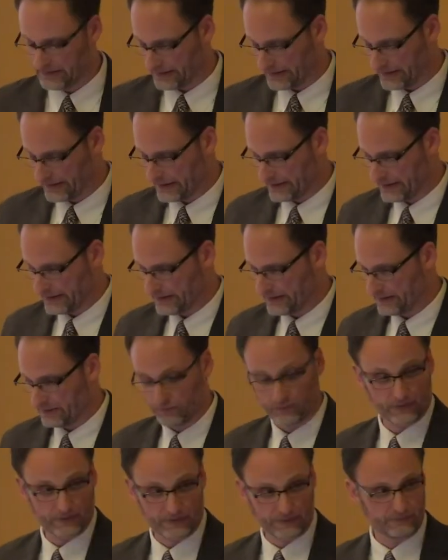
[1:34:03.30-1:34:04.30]

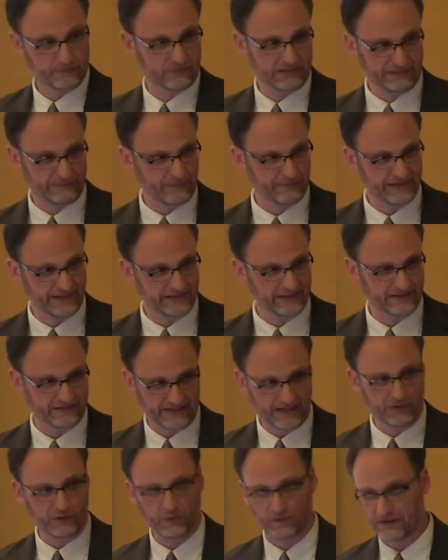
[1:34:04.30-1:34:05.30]
were problematic
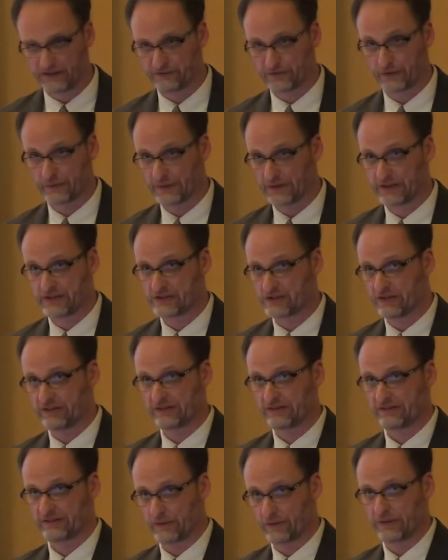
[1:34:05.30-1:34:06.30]
not only for
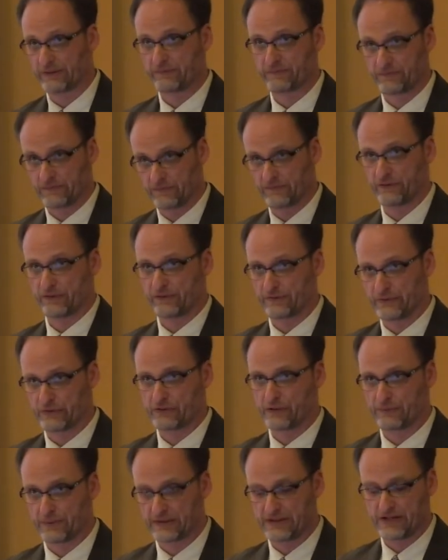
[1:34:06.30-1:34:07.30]
religious or sort of
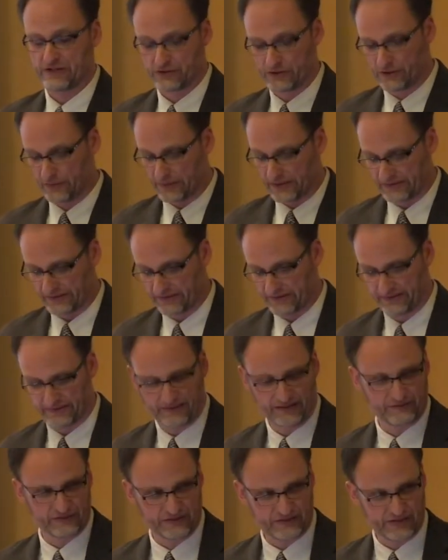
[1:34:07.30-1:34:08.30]
interpretational reasons,
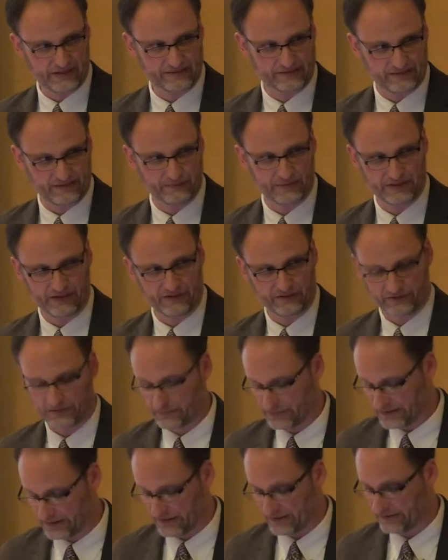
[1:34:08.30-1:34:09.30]
as I've suggested, but also
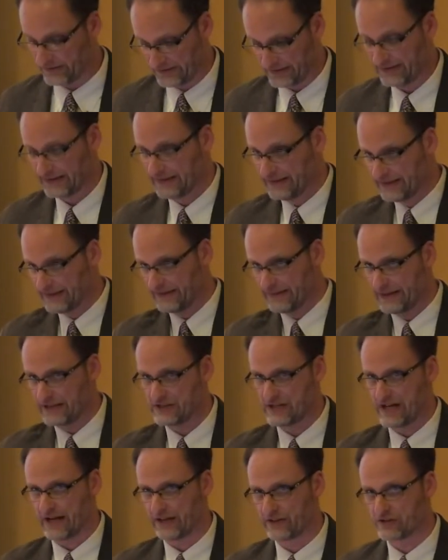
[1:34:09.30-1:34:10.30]
because they
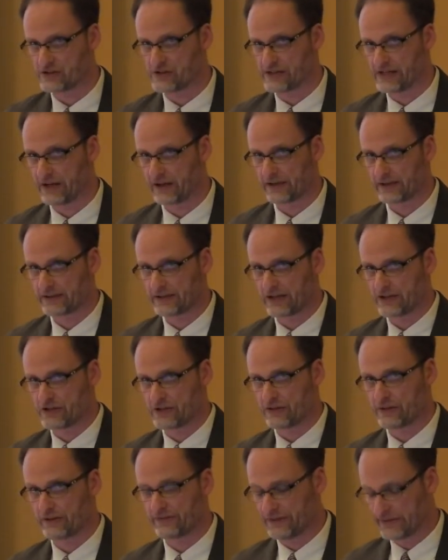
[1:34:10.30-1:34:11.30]
challenged the
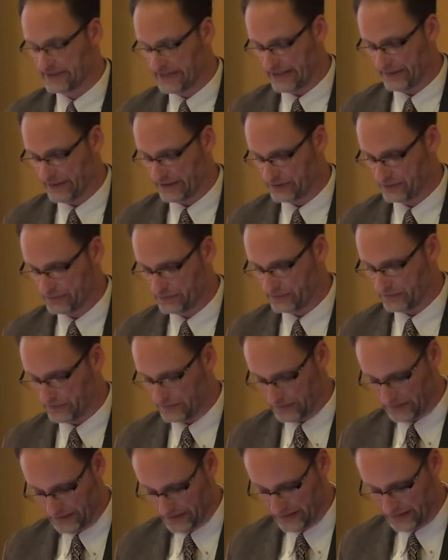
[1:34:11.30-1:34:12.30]
architecture of indirect
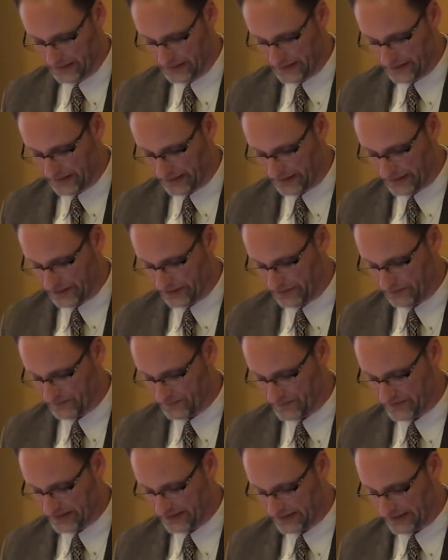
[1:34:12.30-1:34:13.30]
rule.
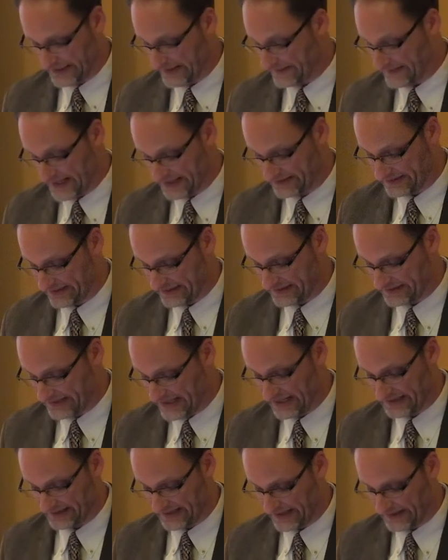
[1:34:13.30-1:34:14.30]
And in that sense,
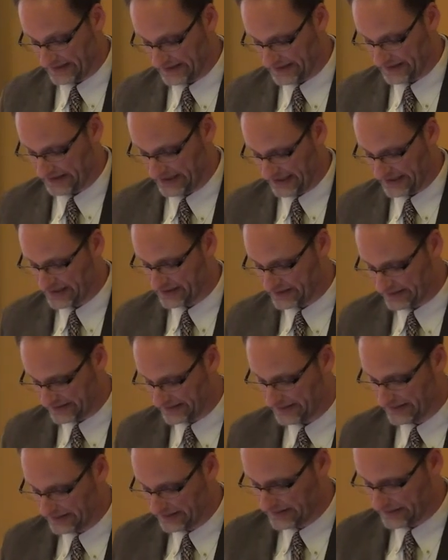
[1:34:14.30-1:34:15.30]
yes, it
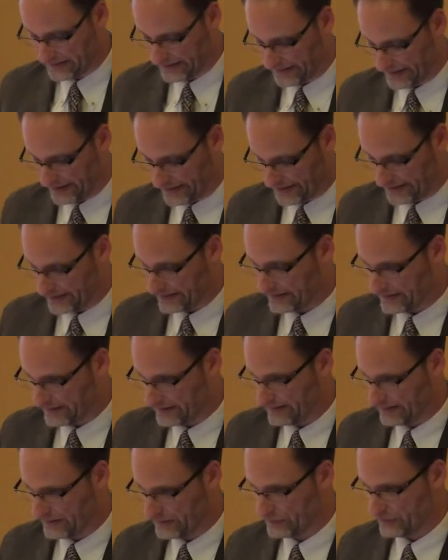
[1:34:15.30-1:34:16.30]
is,
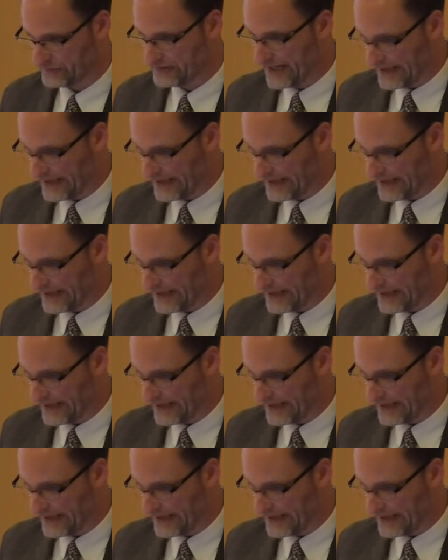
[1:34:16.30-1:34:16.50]
there's